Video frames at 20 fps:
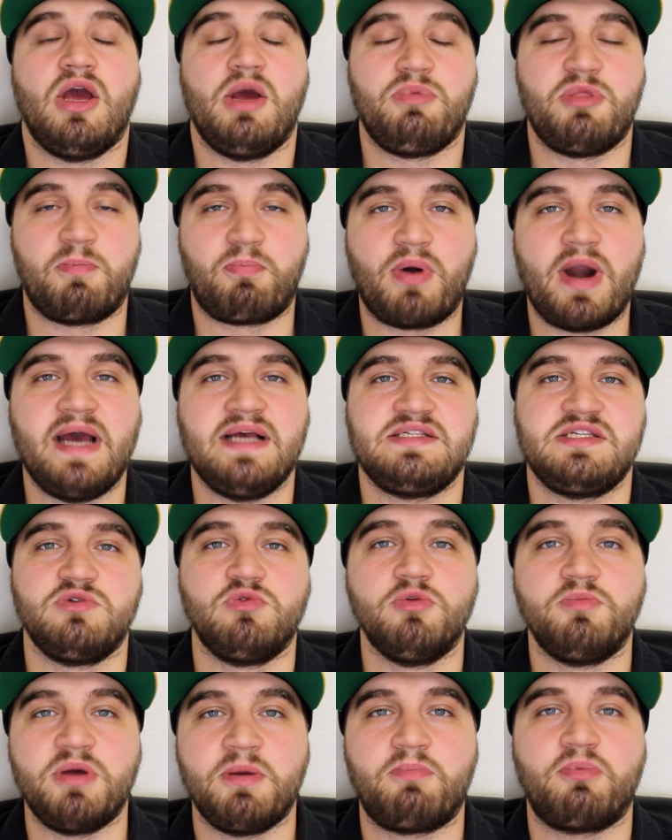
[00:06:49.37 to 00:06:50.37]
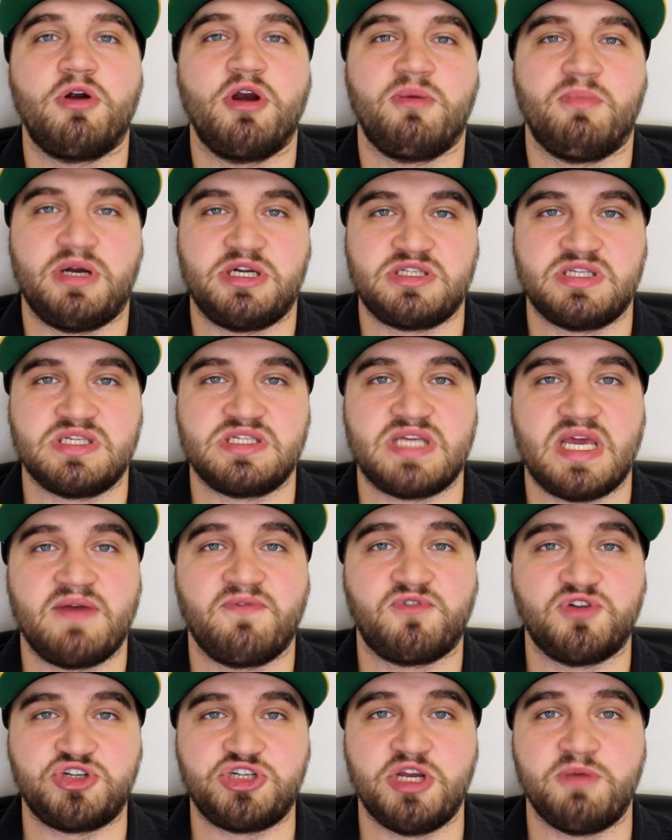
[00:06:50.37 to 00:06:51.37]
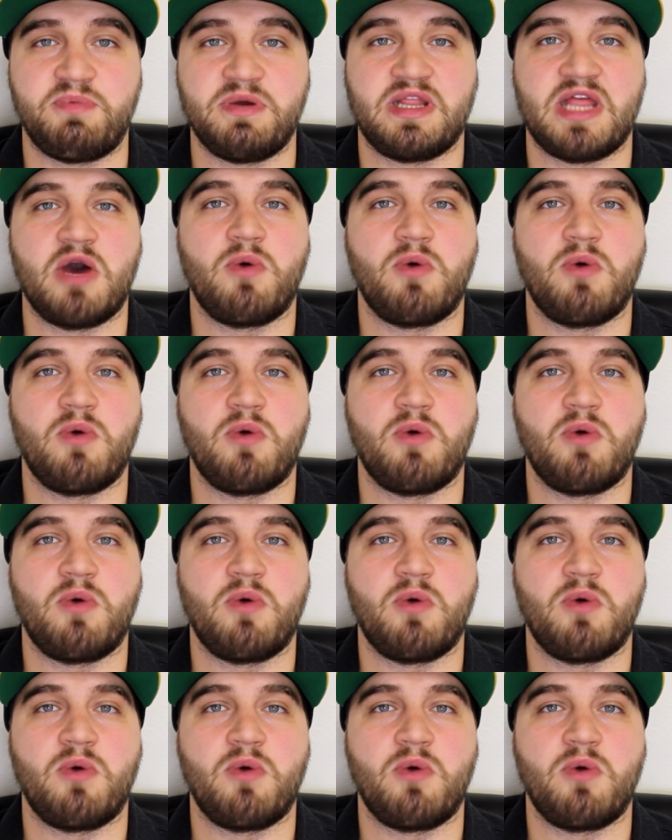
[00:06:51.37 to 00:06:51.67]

the pricing will be pretty much the same for shipping.